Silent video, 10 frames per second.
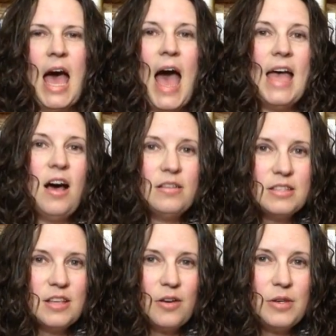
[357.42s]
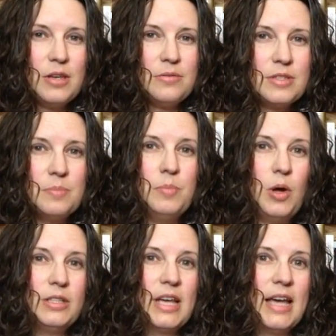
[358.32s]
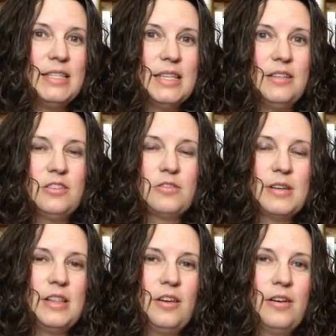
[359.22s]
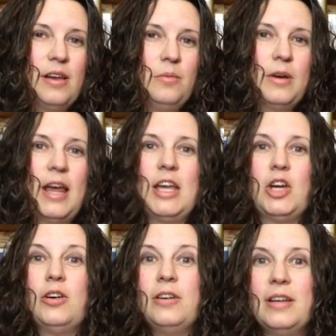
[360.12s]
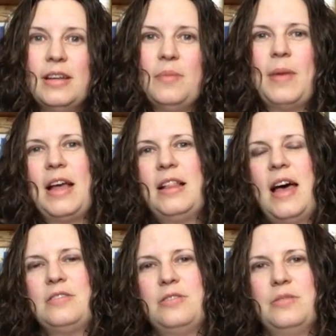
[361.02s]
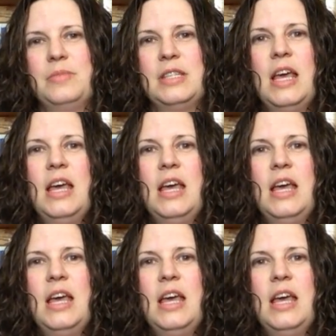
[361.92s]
I also used multi-sensory learning when I could in my classrooms.